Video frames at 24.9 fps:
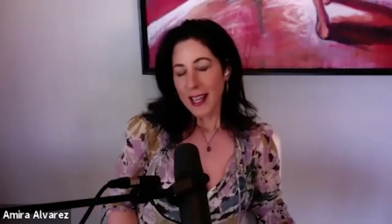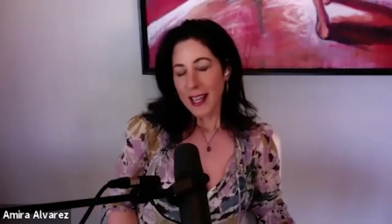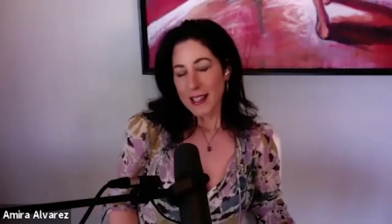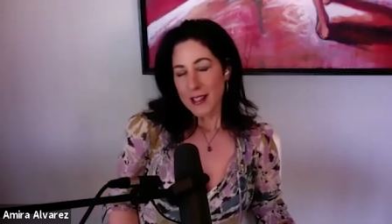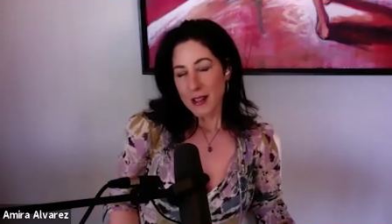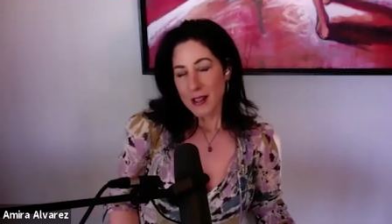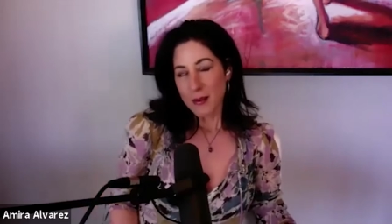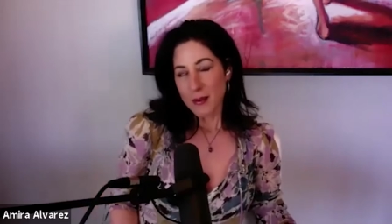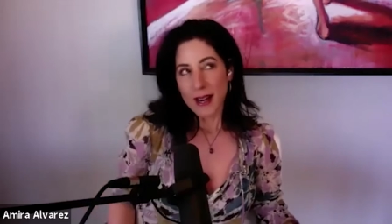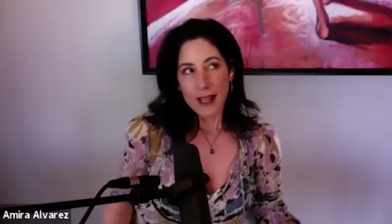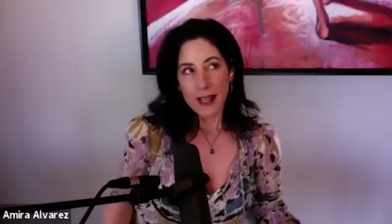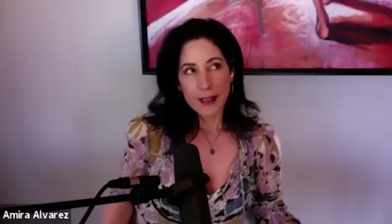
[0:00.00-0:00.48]

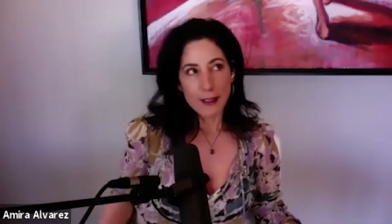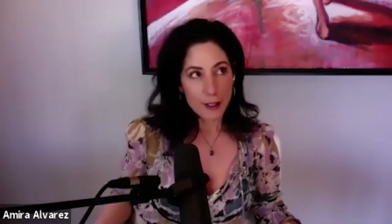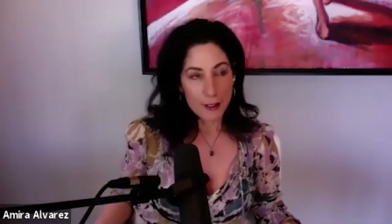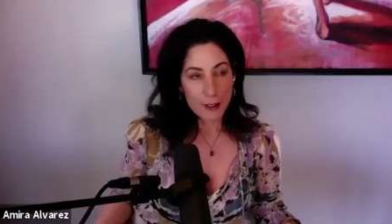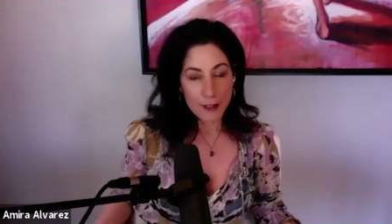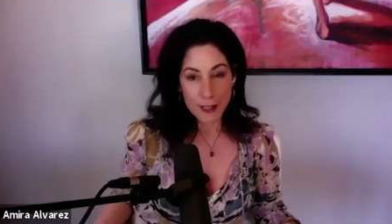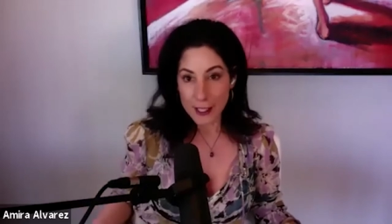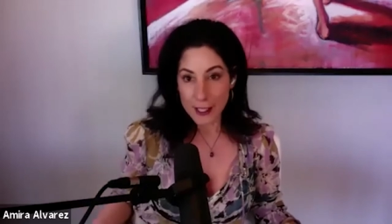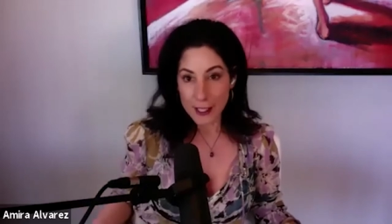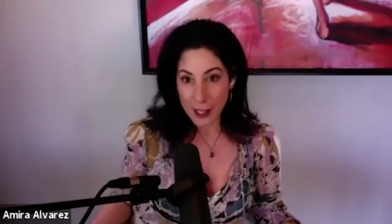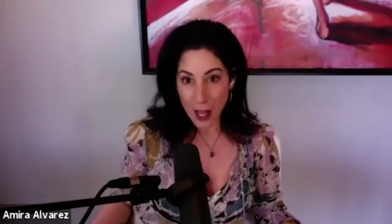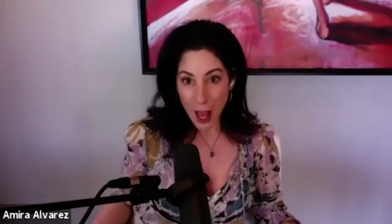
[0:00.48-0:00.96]
So when I
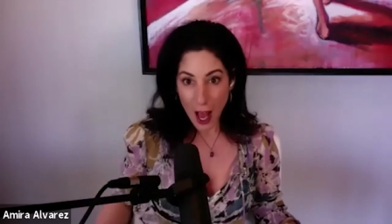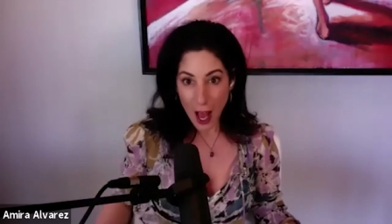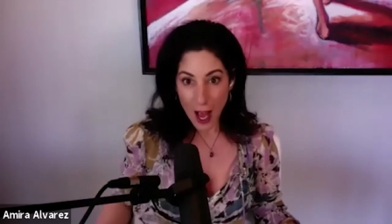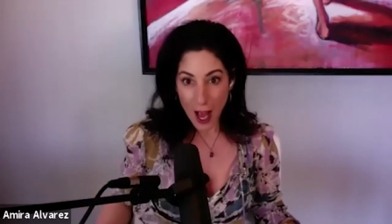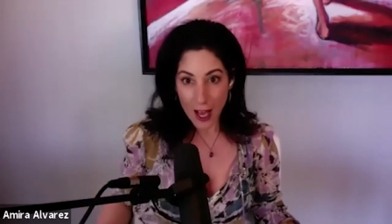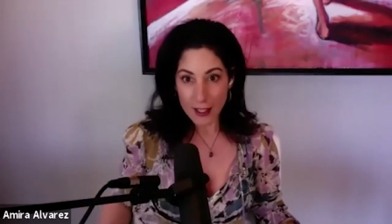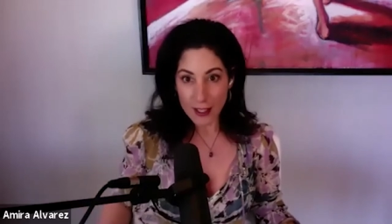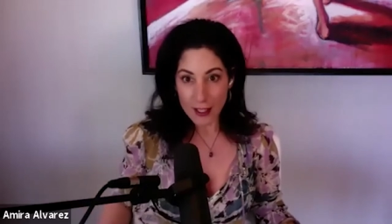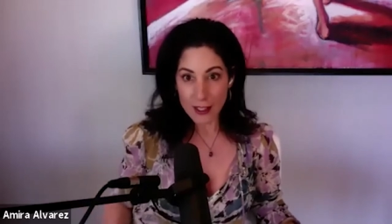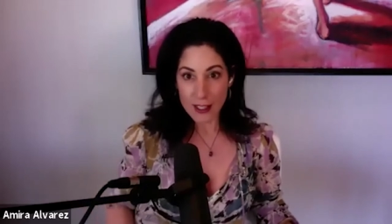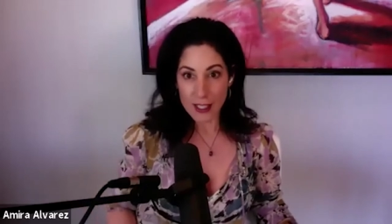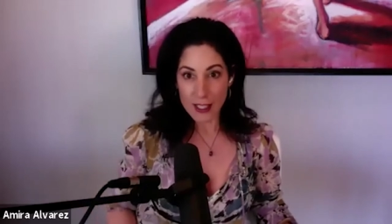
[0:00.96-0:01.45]
learned these
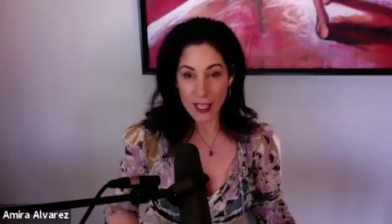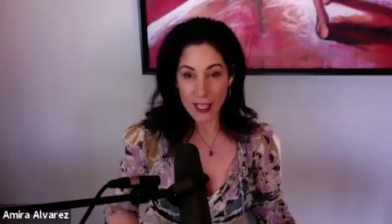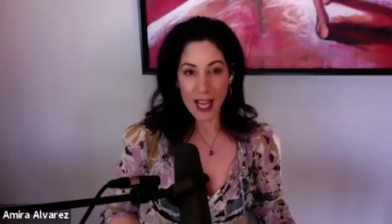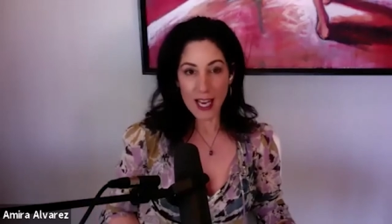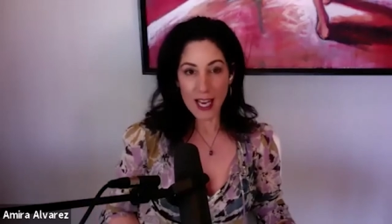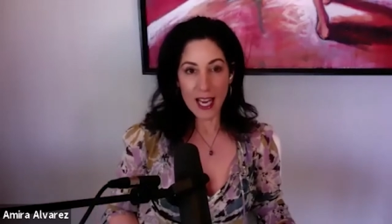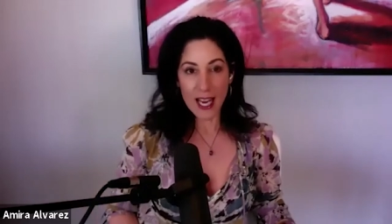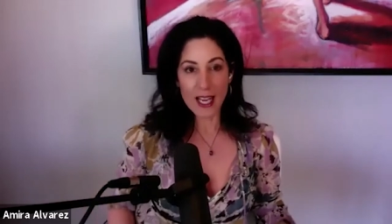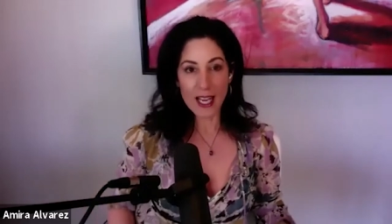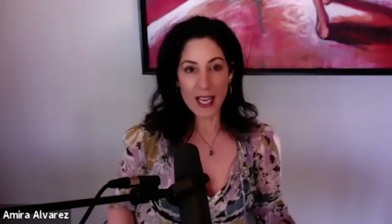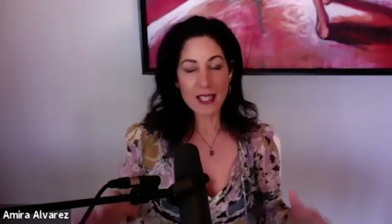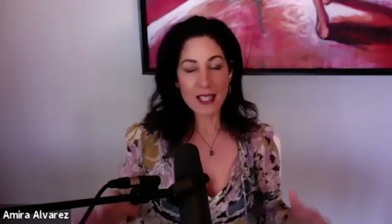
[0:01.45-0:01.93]
laws,
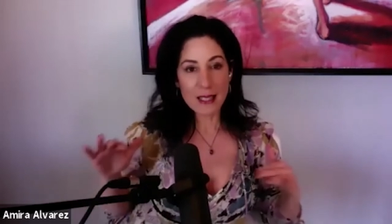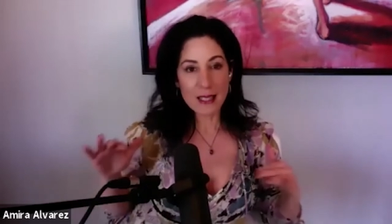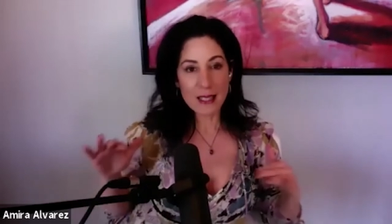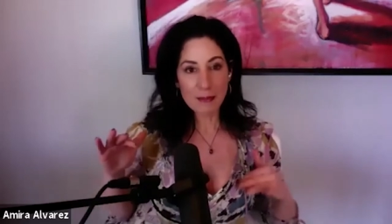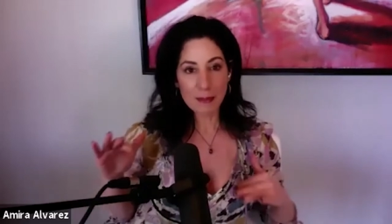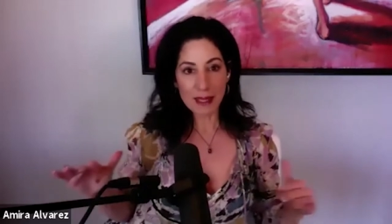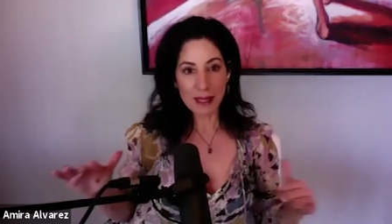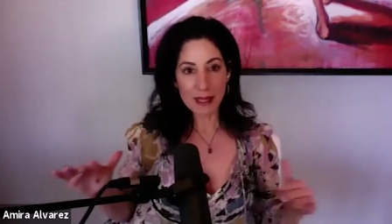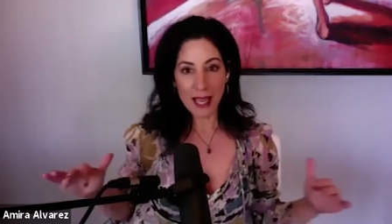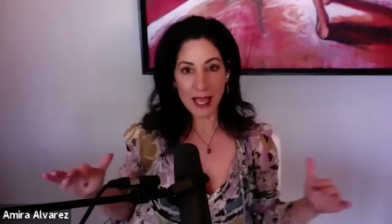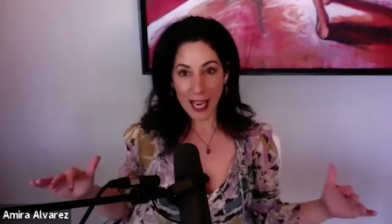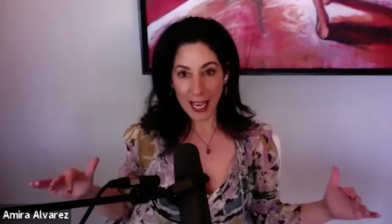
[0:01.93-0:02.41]
it
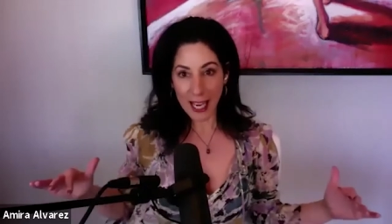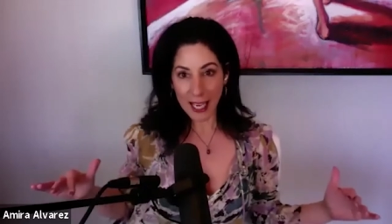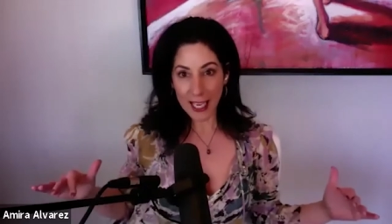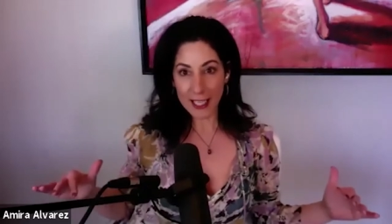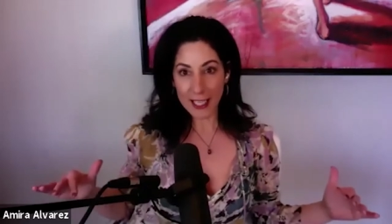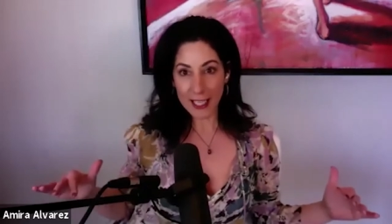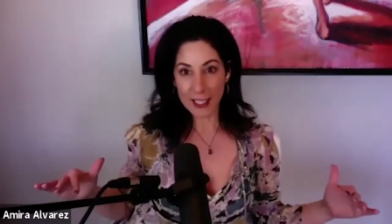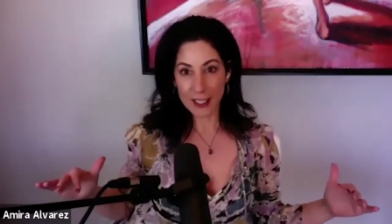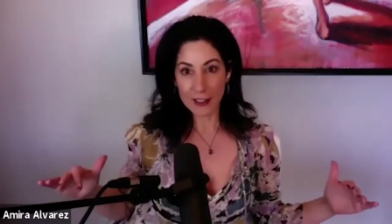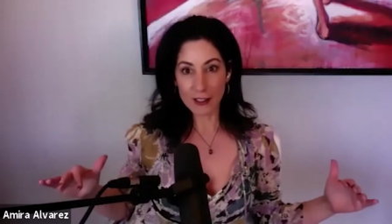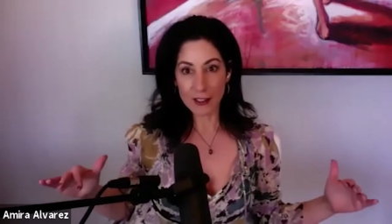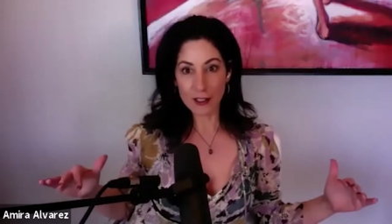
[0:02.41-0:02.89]

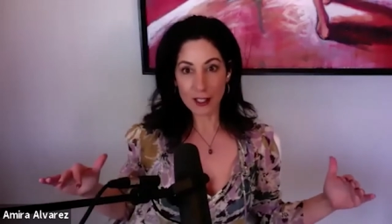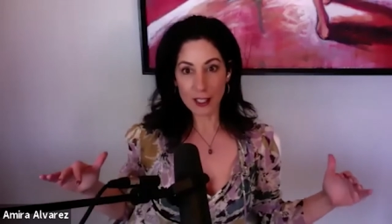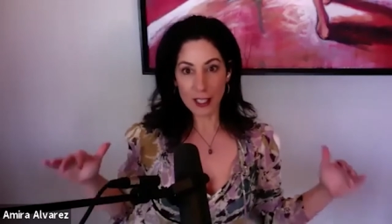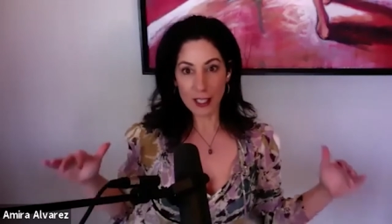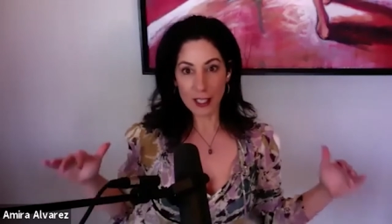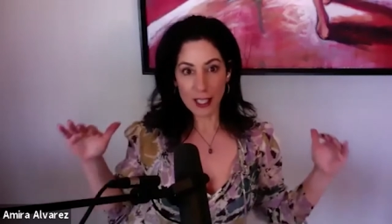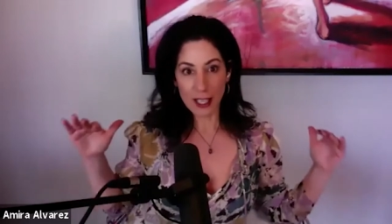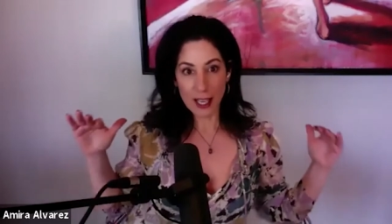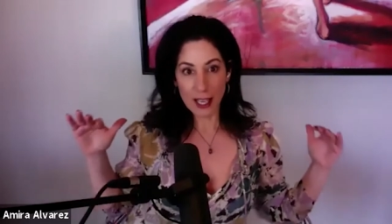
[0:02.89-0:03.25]
explained